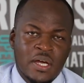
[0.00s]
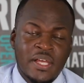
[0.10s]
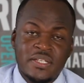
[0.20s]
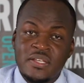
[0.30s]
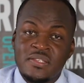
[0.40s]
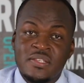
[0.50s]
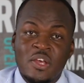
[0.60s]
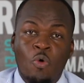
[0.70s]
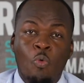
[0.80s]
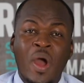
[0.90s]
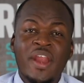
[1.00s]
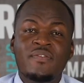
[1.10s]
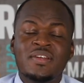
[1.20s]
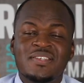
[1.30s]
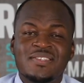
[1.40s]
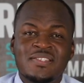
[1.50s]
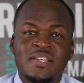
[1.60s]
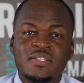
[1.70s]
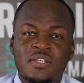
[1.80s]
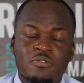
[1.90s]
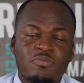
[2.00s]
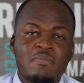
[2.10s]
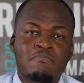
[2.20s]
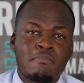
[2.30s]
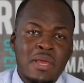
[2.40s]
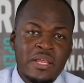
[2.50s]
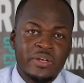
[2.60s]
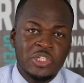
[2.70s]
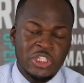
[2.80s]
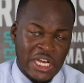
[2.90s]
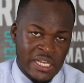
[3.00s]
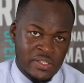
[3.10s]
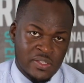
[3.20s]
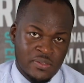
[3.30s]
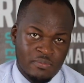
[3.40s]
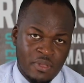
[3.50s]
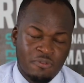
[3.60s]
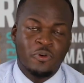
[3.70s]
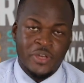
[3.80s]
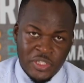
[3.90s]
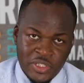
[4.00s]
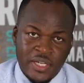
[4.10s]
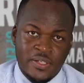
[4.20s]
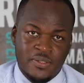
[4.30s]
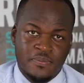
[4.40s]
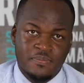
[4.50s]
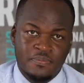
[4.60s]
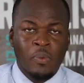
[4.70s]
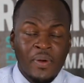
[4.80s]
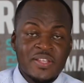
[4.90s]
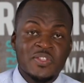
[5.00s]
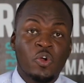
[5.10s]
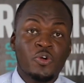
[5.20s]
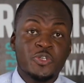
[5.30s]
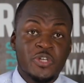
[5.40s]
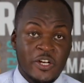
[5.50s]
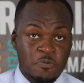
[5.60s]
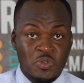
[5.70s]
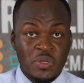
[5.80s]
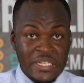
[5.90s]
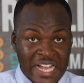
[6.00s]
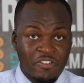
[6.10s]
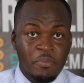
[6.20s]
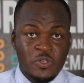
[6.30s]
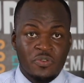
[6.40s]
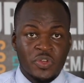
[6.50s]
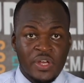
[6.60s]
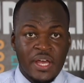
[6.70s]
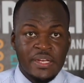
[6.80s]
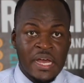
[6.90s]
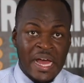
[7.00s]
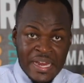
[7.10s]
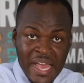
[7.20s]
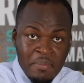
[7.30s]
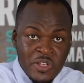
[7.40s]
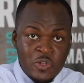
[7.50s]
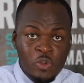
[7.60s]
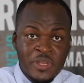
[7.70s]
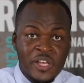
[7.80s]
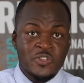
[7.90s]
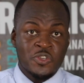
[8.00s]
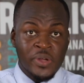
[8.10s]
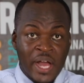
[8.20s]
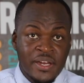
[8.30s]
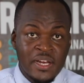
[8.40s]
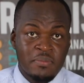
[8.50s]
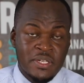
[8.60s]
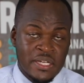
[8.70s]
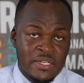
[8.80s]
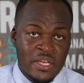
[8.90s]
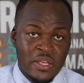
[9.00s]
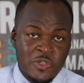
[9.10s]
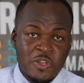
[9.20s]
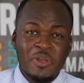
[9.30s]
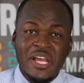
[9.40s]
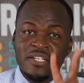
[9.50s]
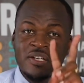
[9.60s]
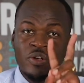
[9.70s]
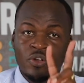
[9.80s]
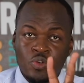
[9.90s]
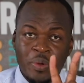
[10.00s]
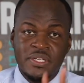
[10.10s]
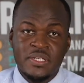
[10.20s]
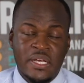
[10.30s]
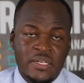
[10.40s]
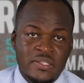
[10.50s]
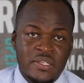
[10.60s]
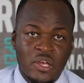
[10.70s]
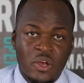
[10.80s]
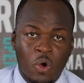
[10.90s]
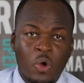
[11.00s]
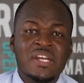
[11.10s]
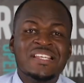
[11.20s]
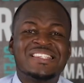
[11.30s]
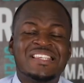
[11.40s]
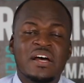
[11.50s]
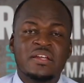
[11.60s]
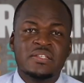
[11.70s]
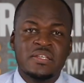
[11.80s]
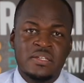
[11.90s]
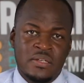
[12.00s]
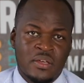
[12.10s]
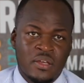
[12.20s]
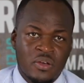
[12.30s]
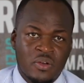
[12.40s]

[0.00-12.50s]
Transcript: and that is 163 million shillings for each tent. Whereas the contract between government of Uganda and MS Lumias Uganda Limited stipulated 20 tents, only 13